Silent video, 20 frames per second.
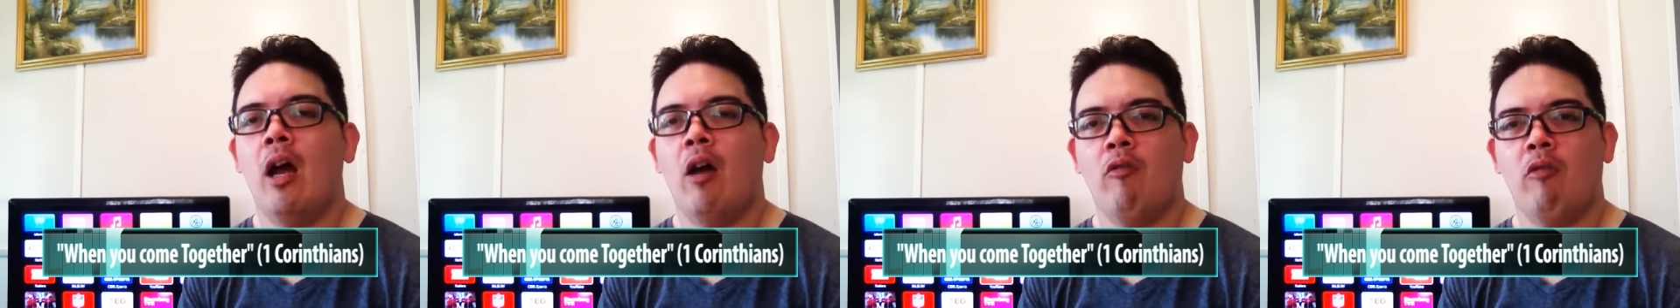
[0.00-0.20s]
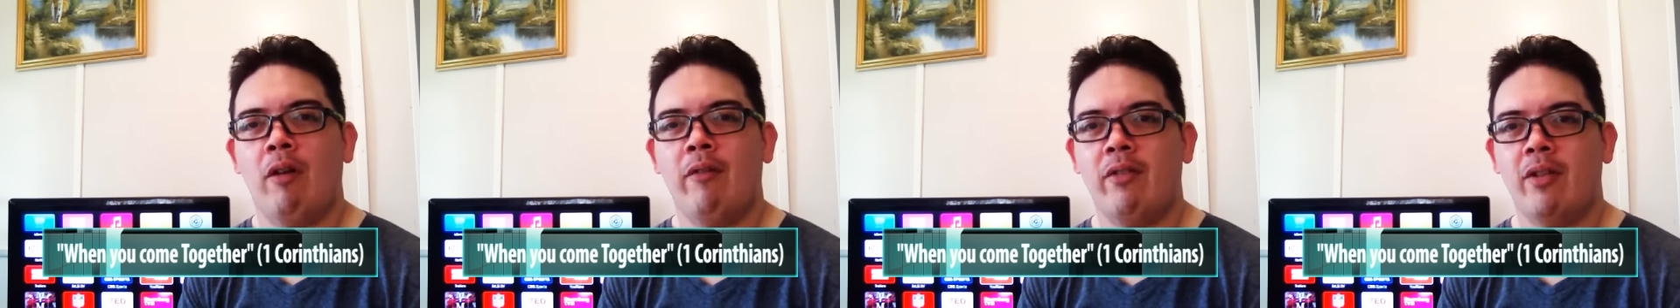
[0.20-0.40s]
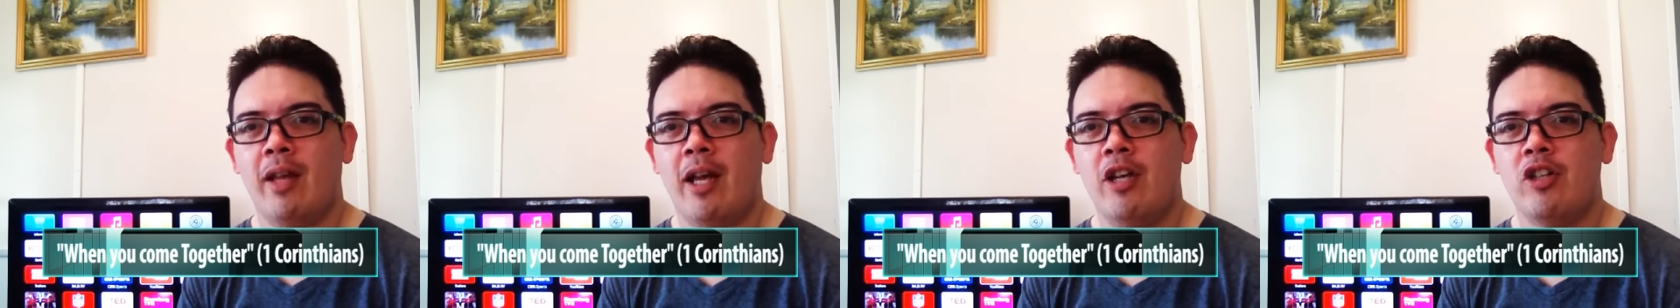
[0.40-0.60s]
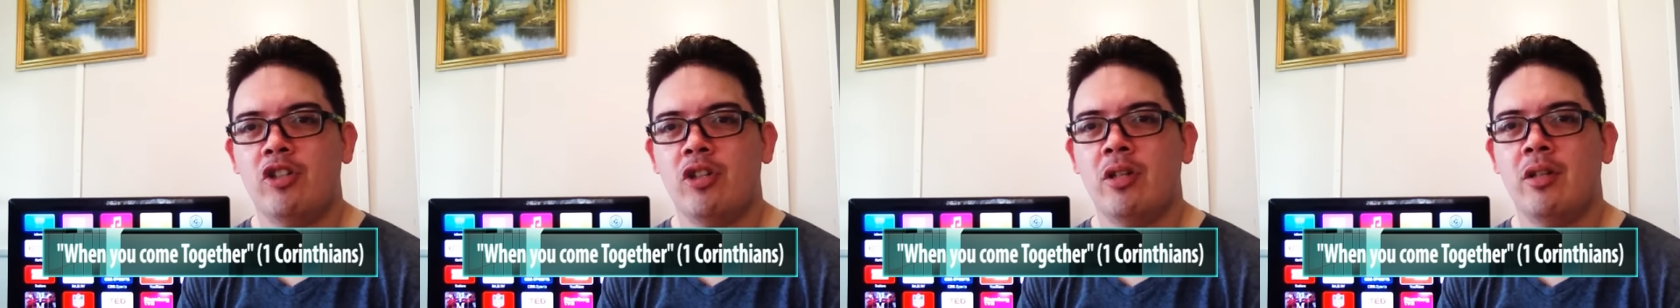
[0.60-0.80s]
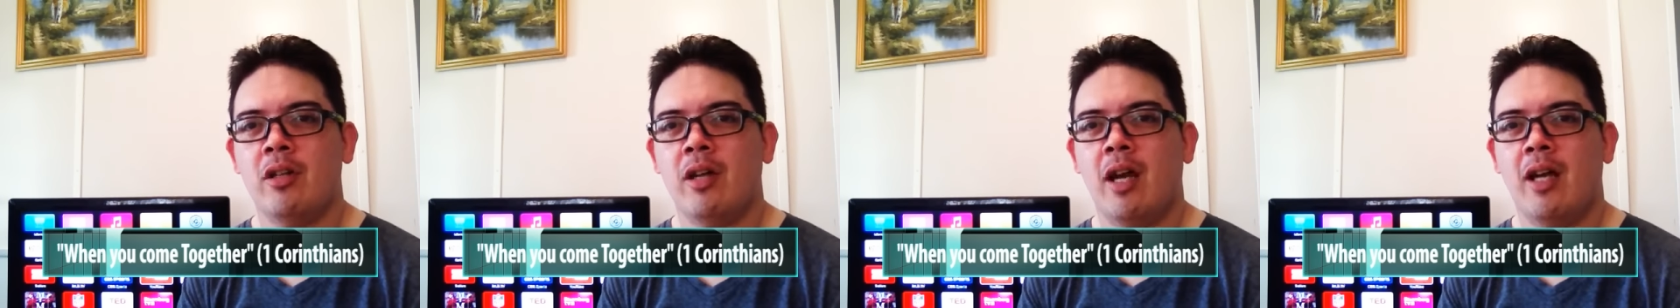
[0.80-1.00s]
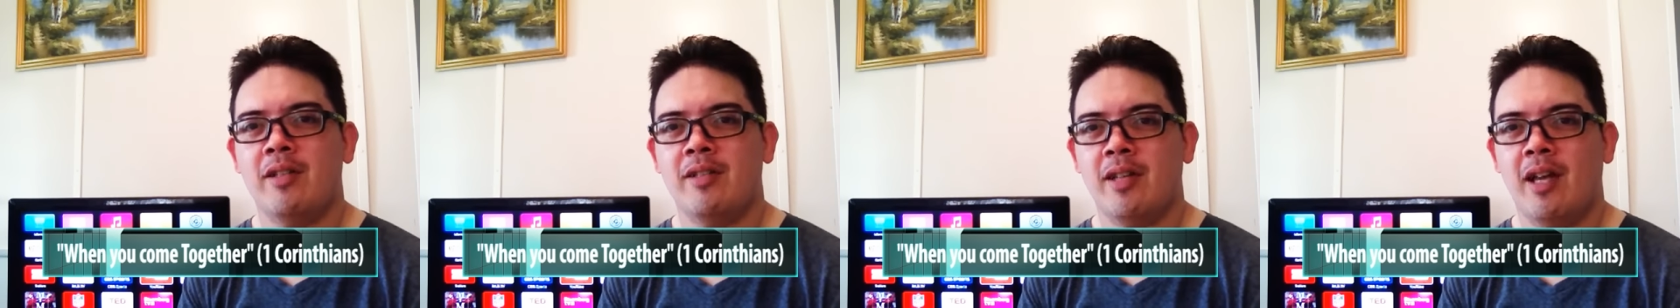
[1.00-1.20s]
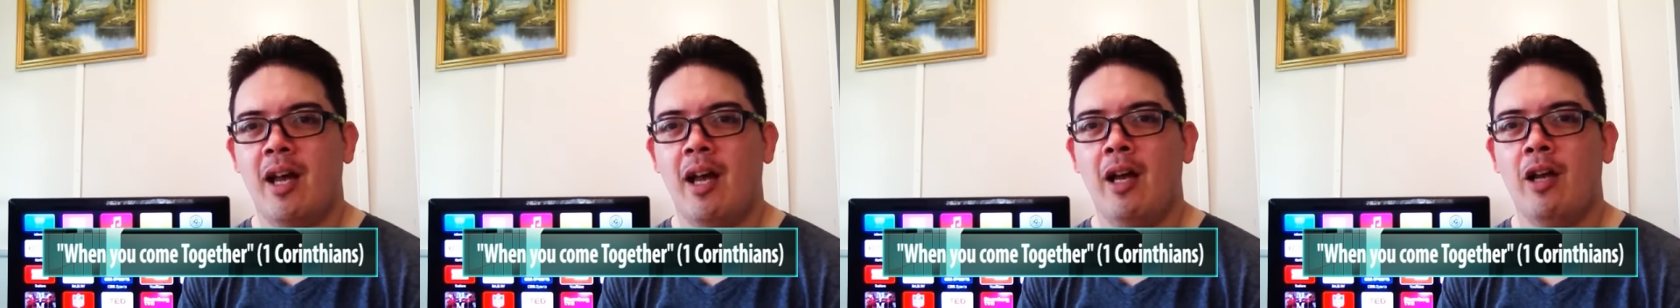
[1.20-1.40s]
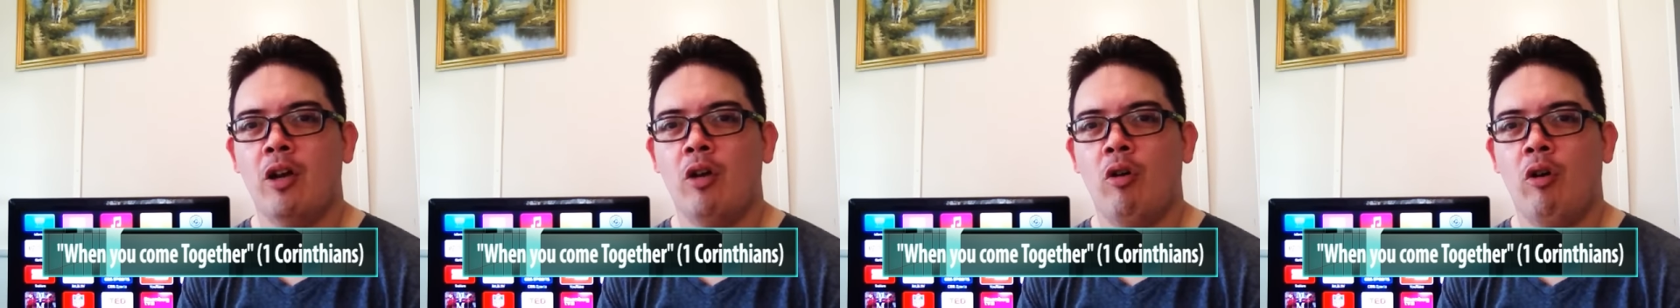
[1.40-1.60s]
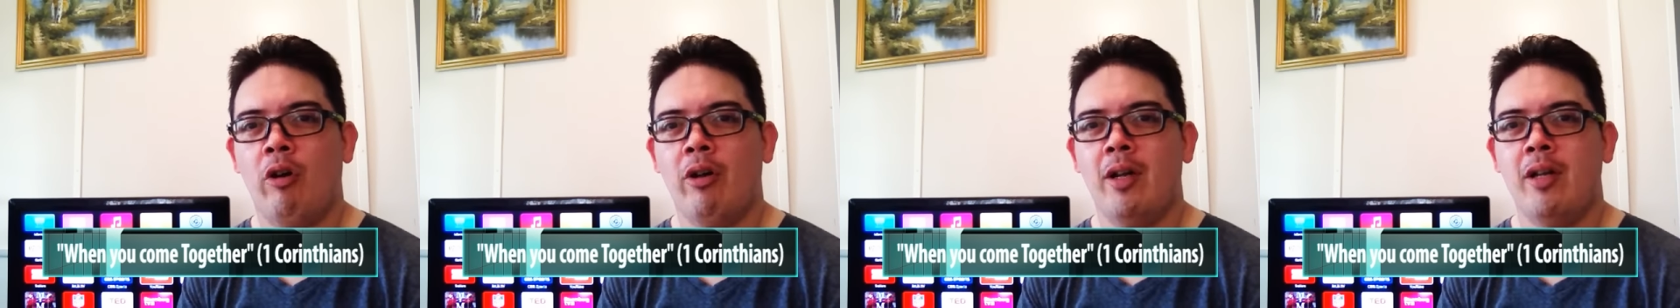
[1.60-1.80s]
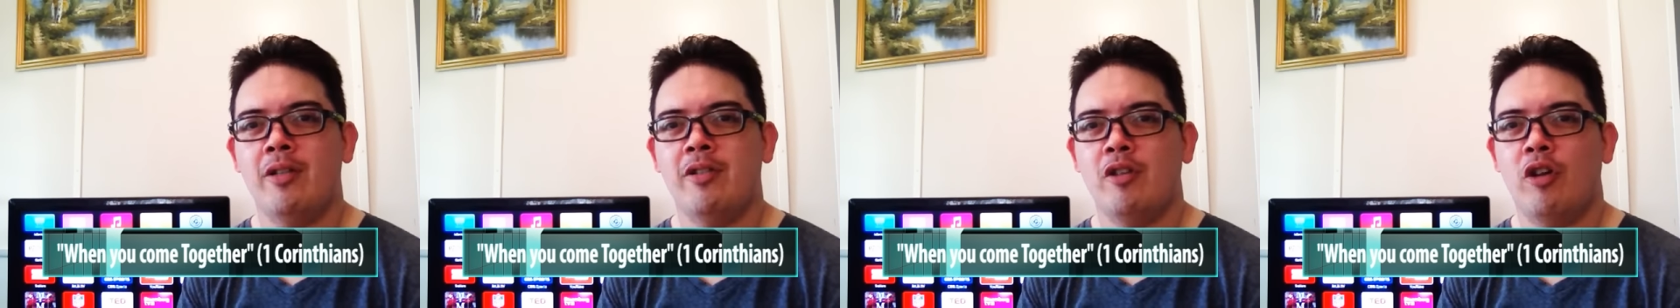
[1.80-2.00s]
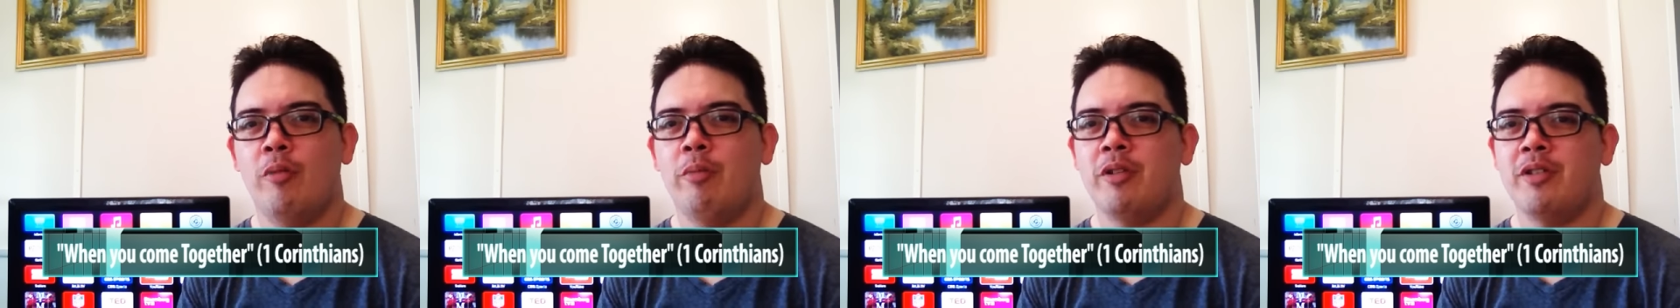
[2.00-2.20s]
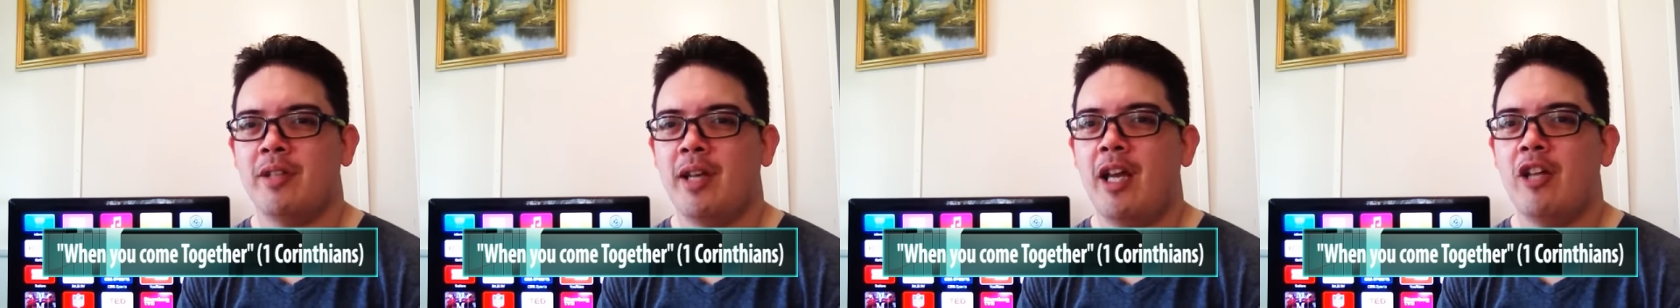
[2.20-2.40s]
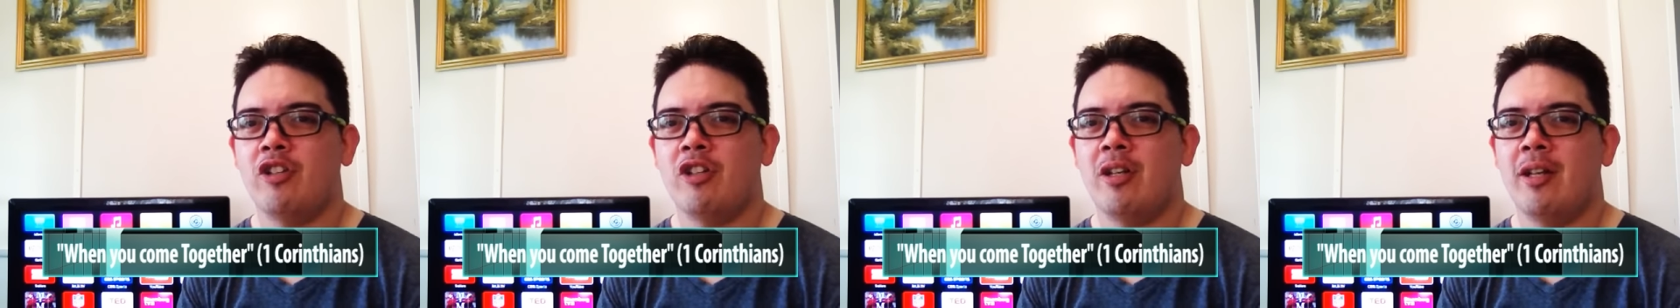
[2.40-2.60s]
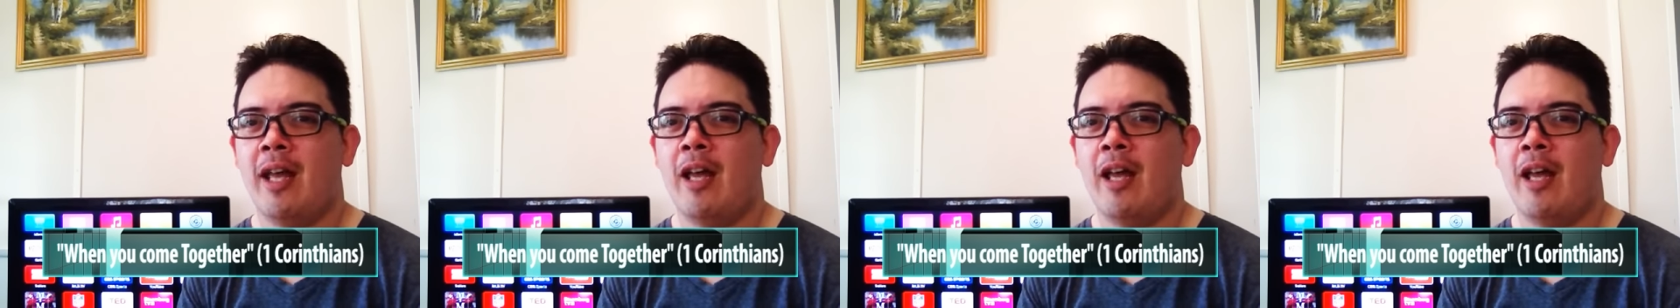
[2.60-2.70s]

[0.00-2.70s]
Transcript: a revelation, a tongue, or an interpretation.